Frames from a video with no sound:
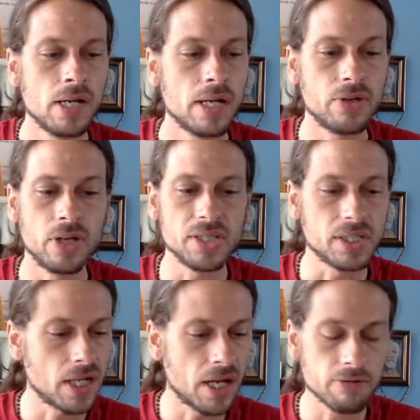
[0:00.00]
There is a
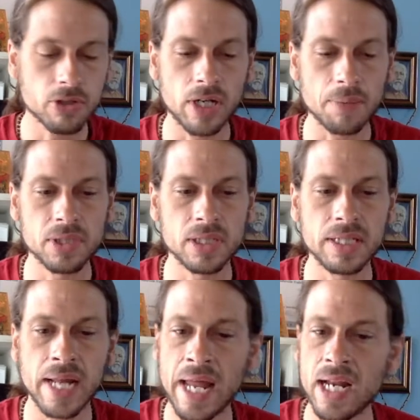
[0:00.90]
ton of corruption in
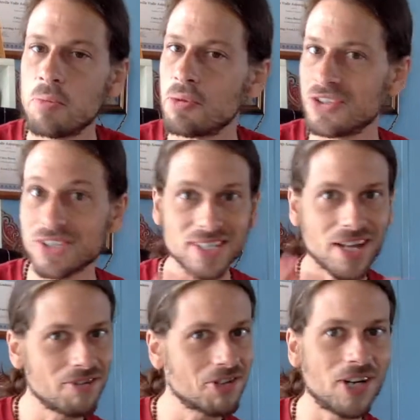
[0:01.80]
that, but there's a
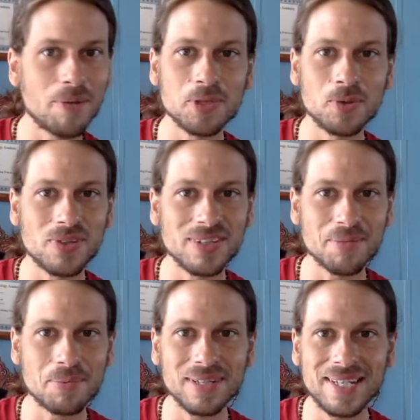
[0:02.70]
ton of corruption within the
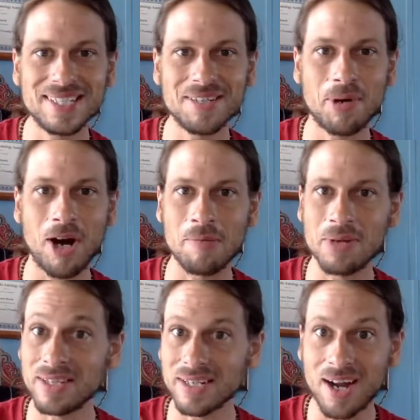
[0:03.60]
police department
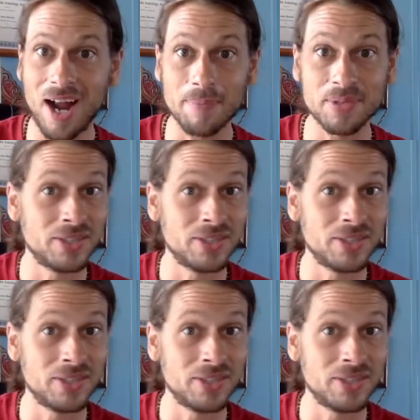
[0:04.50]
and the cops,